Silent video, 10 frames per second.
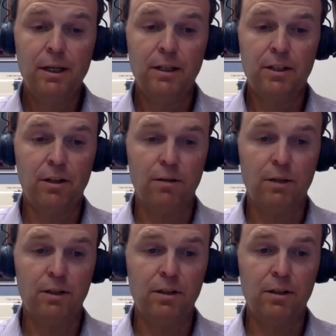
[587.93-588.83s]
And so,
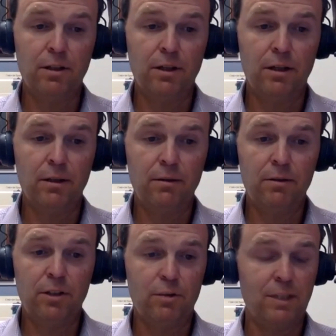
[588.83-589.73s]
in uh,
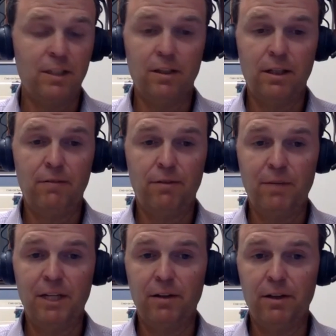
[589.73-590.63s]
just recently
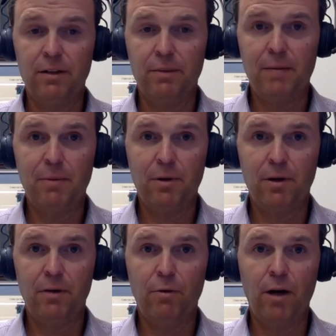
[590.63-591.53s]
from England, a
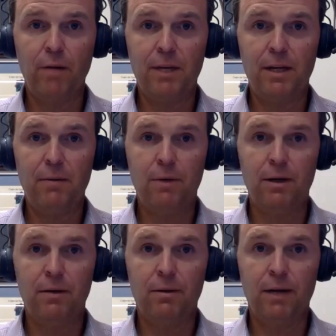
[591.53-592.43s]
paper and rugby
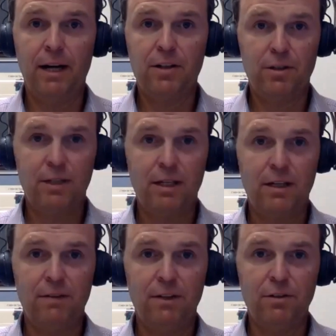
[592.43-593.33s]
where actually
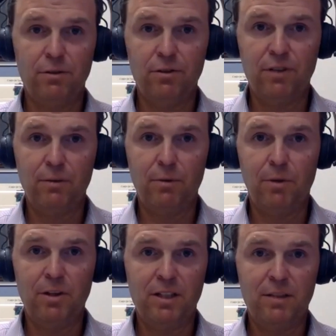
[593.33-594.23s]
individuals that were
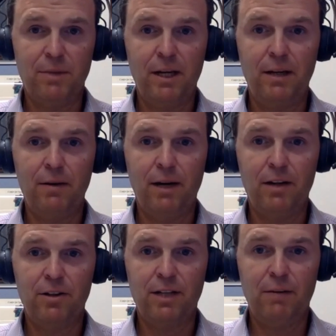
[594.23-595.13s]
participating
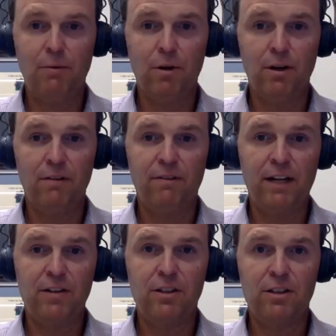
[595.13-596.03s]
actually were
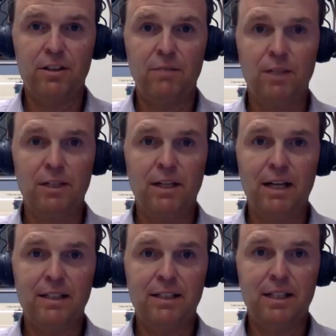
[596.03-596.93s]
infectious, and we did
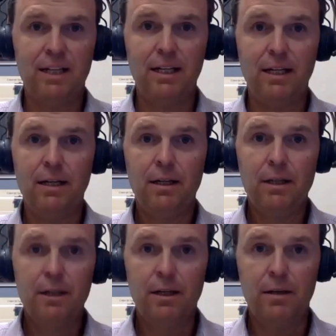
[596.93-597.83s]
not see any
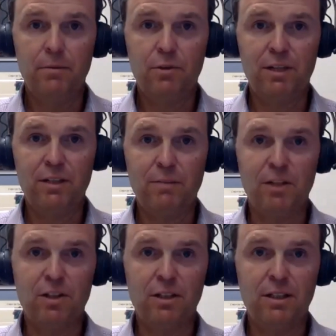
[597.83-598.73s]
um,
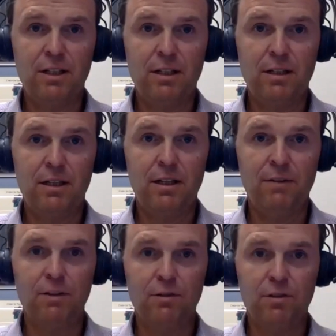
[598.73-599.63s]
transmission to the
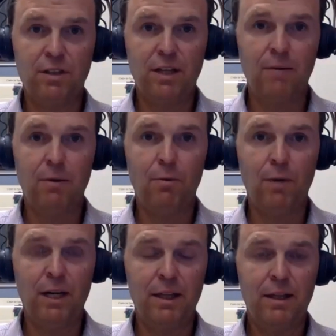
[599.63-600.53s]
individuals that they were
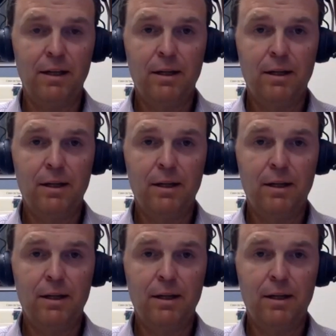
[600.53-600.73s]
with.